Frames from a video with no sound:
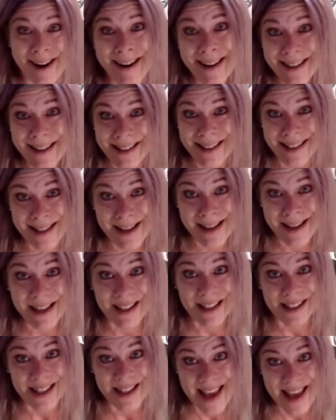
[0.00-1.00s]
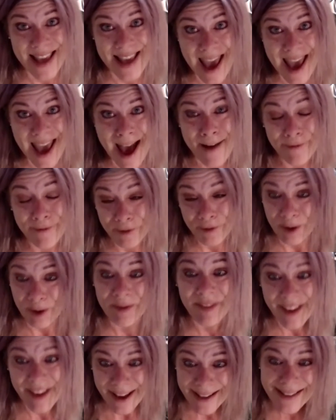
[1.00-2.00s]
is the after
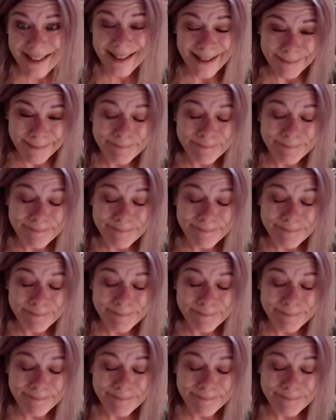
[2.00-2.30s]
effects.